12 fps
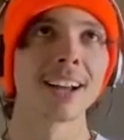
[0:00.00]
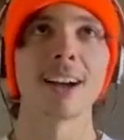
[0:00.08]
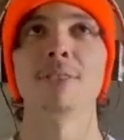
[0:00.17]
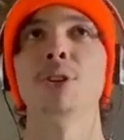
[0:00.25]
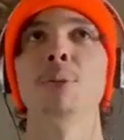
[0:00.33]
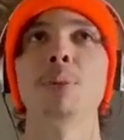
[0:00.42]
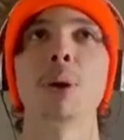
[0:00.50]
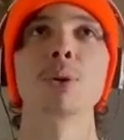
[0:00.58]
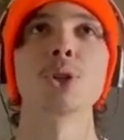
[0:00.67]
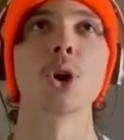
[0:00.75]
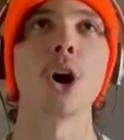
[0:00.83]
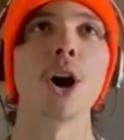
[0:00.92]
I'm gonna play
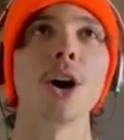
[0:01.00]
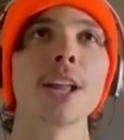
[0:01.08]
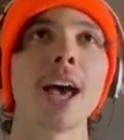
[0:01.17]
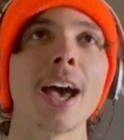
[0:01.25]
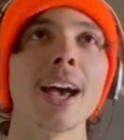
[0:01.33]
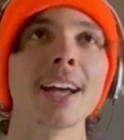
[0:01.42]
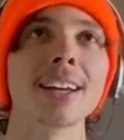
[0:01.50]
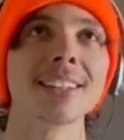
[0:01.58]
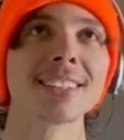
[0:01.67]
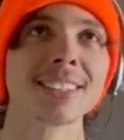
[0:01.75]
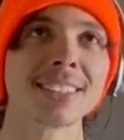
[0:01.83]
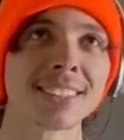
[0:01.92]
with you all day.
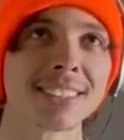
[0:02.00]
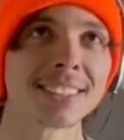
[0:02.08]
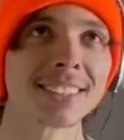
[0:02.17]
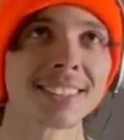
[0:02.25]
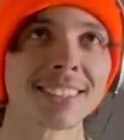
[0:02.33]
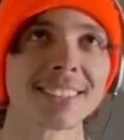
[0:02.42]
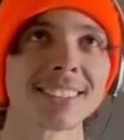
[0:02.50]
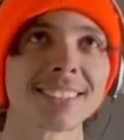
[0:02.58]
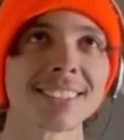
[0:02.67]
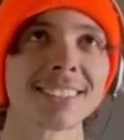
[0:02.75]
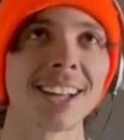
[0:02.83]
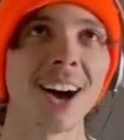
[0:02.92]

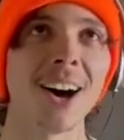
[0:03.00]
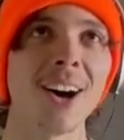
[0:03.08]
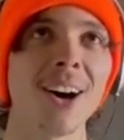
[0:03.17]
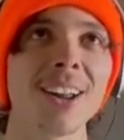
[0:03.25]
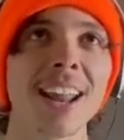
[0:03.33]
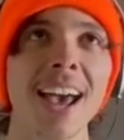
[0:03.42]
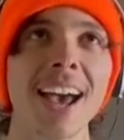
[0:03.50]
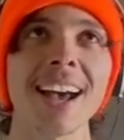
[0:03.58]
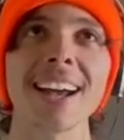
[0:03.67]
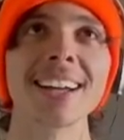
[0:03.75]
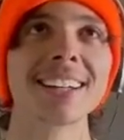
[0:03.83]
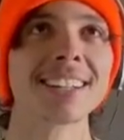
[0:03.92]
All
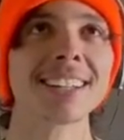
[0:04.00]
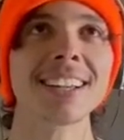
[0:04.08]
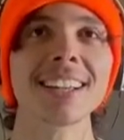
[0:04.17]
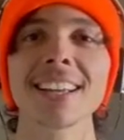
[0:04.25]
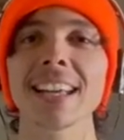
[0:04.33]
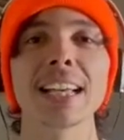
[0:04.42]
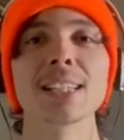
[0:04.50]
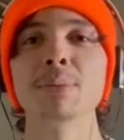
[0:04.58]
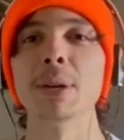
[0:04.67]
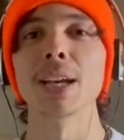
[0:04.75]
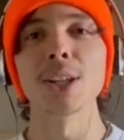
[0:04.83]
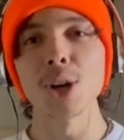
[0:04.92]
day. It's
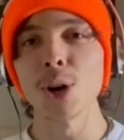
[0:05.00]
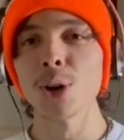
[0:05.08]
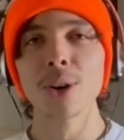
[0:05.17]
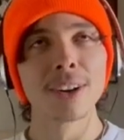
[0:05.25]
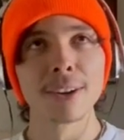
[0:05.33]
me and you.